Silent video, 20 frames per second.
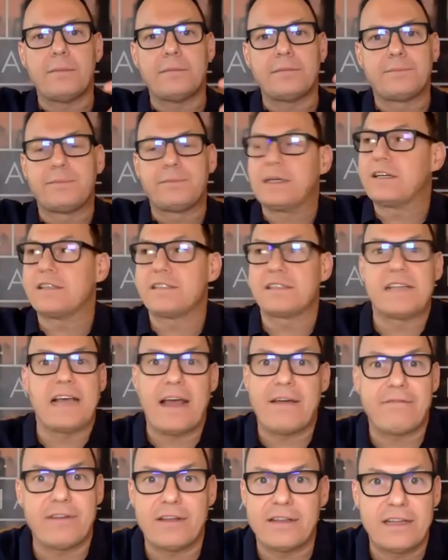because
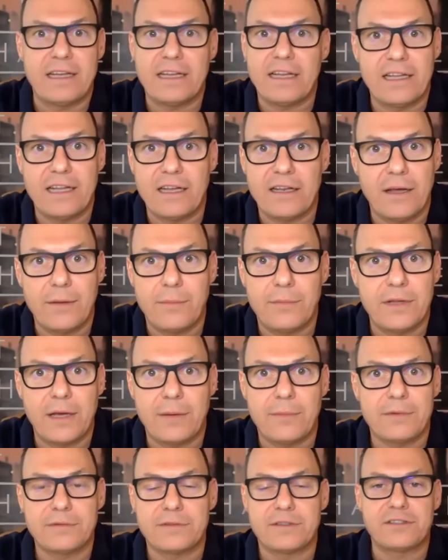they
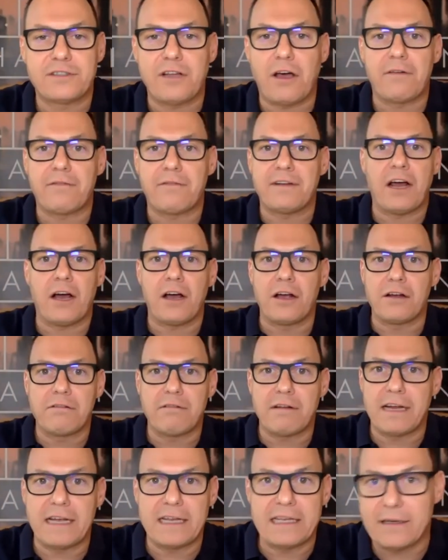were starving,
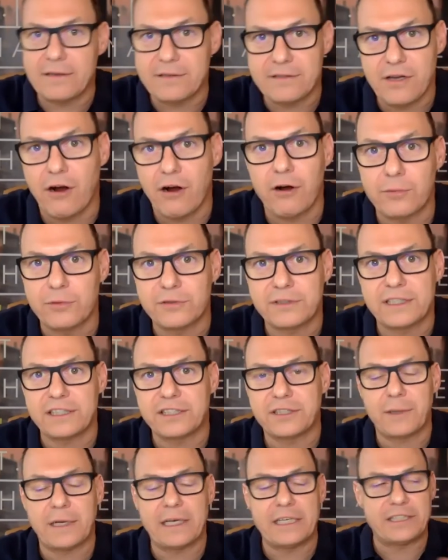hungry, and there was a horrible
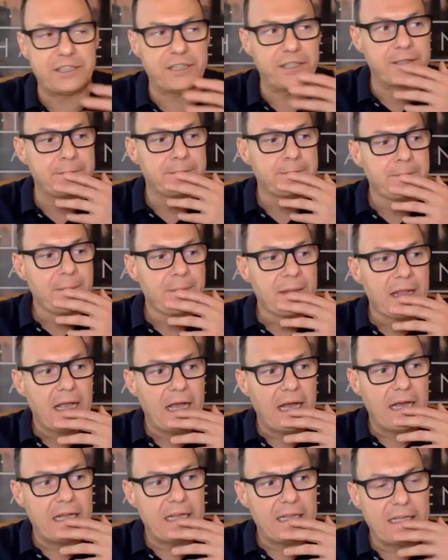situation.
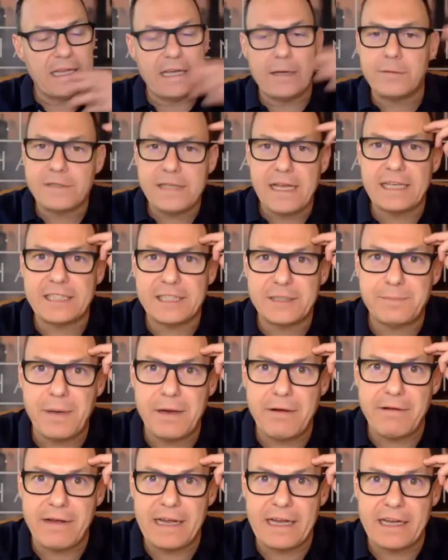It was their
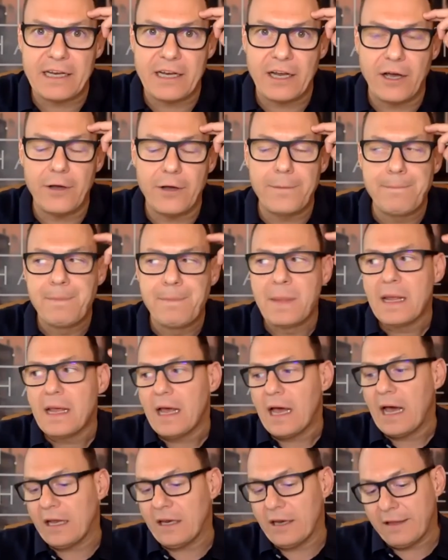spirit, you know.
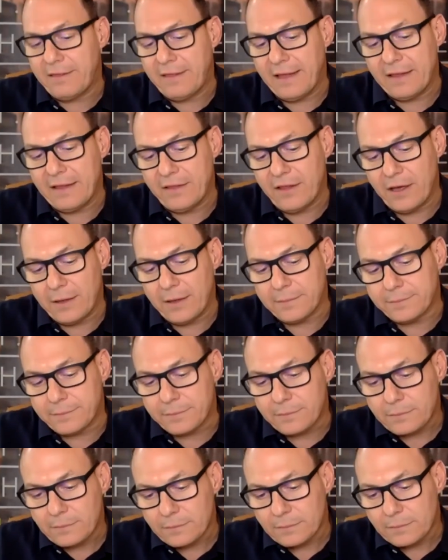And I think that
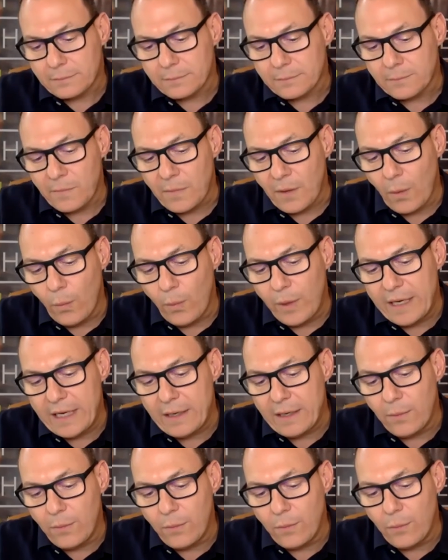
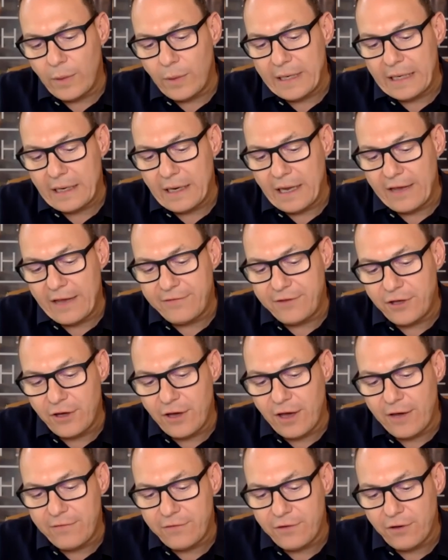
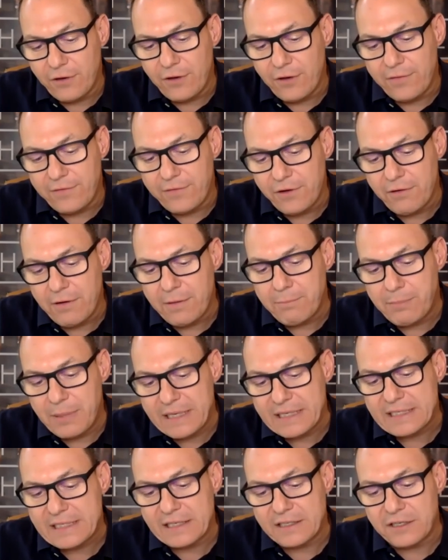if you're in
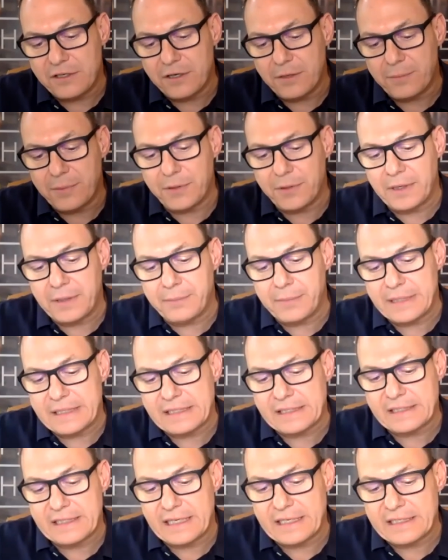business and you're building
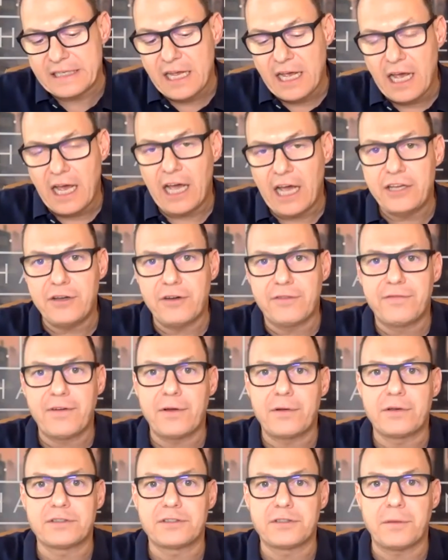businesses and you're
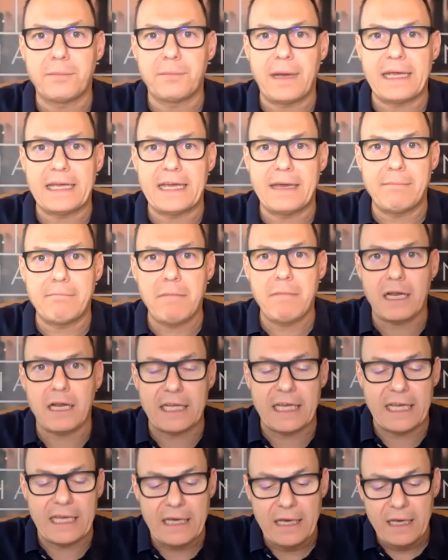focused on making
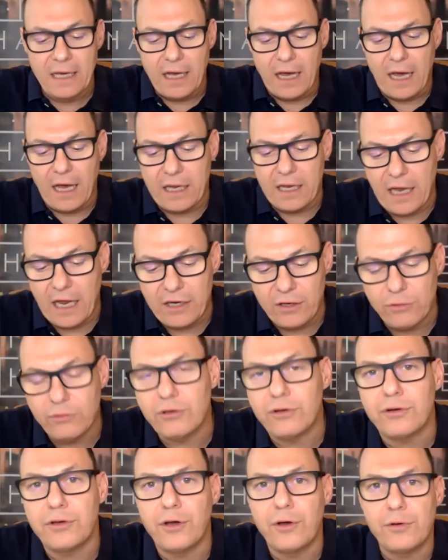money, and all
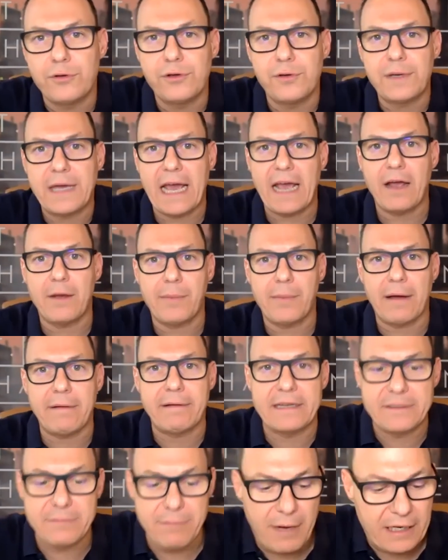you care about
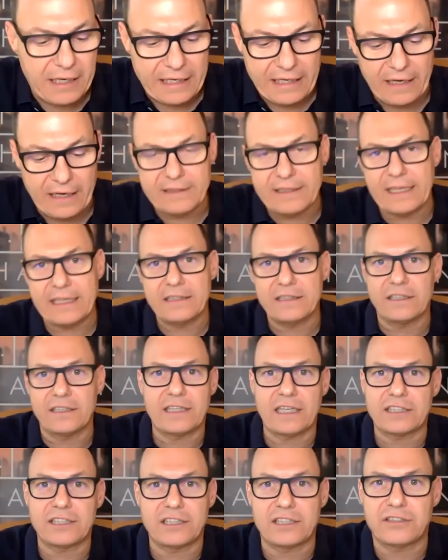is money, I think
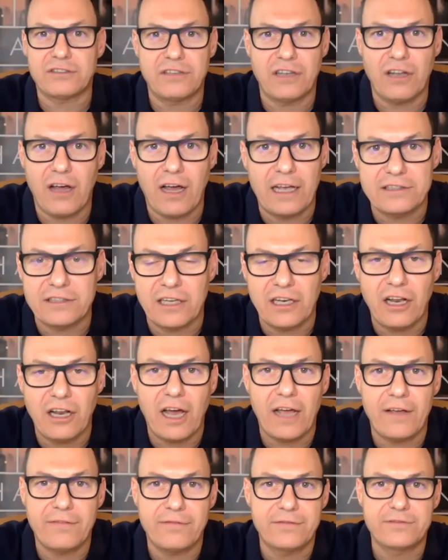that's just like, it's a
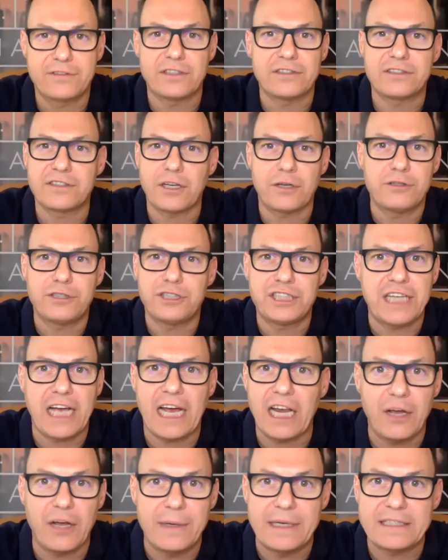life that's so
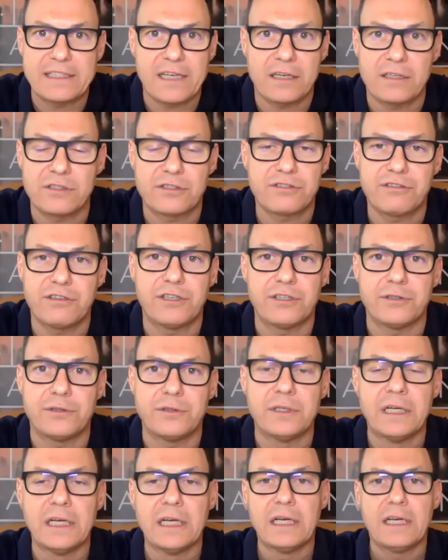shallow, it's untrue.
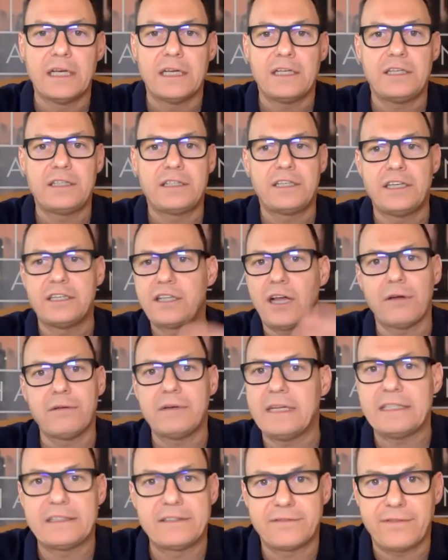You don't
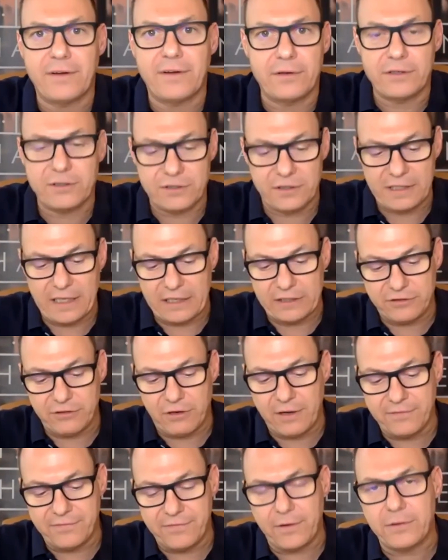need to focus on that. Try
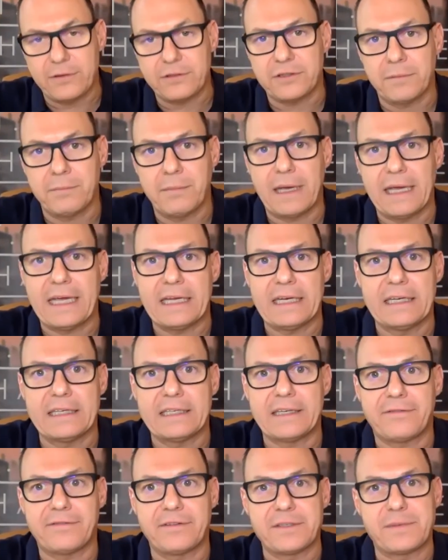and focus on making a
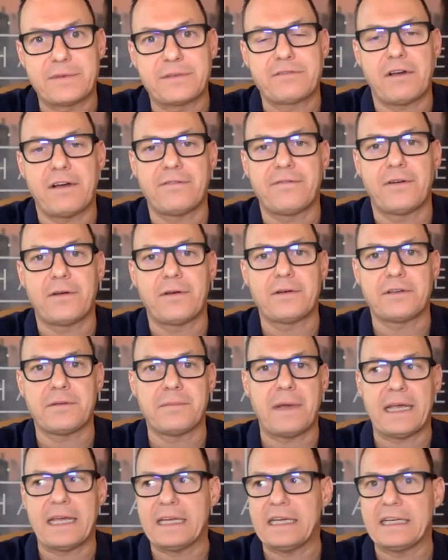difference, but try and focus on
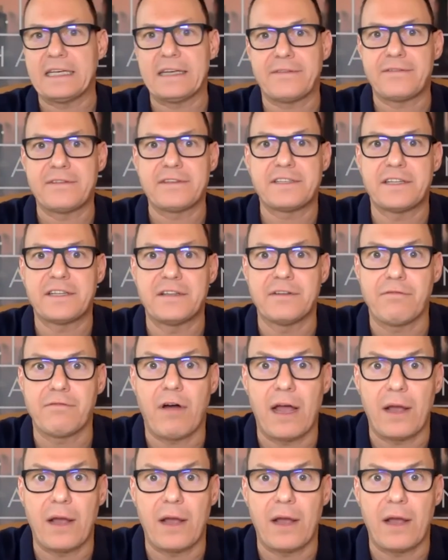making a difference in the right